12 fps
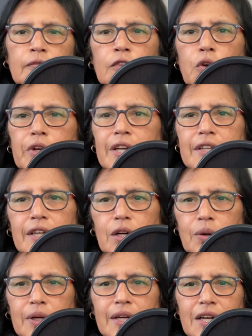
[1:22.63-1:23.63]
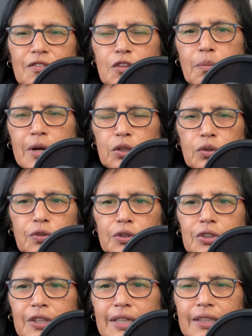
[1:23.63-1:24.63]
Okay, now I have the microphone
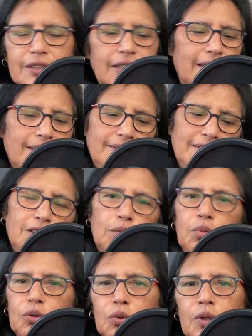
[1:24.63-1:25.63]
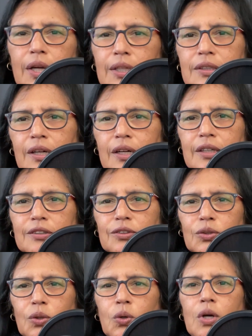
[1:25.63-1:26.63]
connected. I see the blue light on.
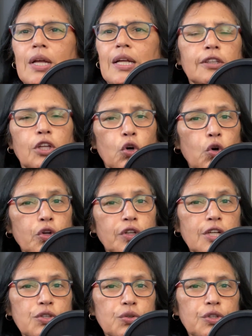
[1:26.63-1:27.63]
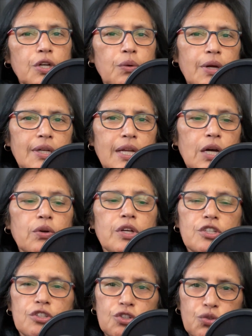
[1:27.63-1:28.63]
So the audio that you hear right now
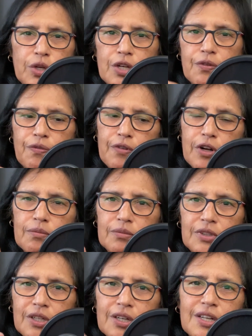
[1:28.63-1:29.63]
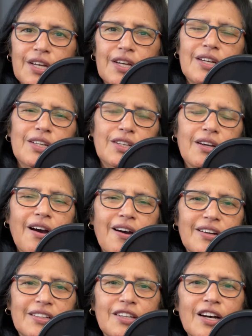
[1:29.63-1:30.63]
is straight from the
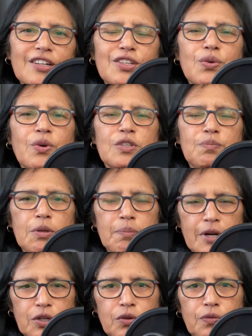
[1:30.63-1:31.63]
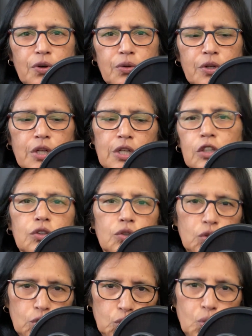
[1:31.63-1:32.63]
Onn.USB microphone.
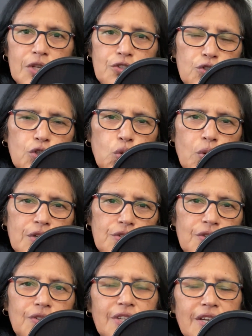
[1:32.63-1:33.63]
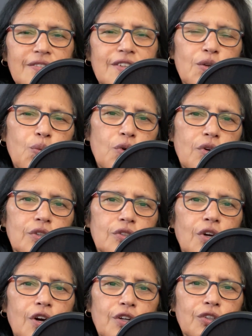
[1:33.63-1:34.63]
So to answer your question, yes, it works
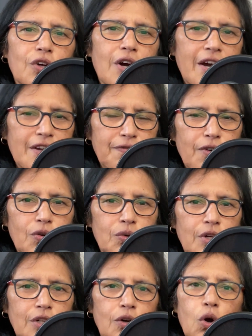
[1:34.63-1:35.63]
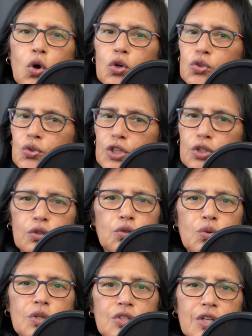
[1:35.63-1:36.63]
on your iPhone. All you need to
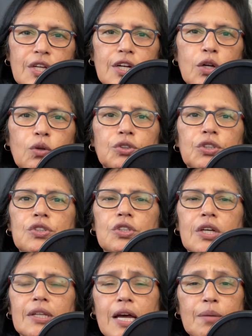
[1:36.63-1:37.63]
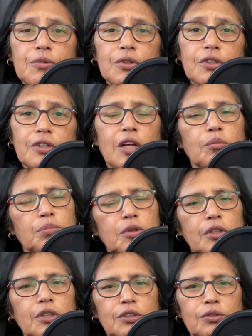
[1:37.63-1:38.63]
do is get an OTG adapter and
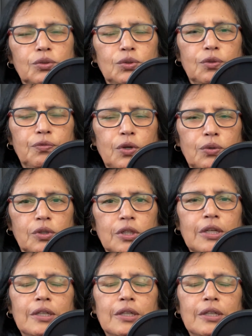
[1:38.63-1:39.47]
plug it into your phone.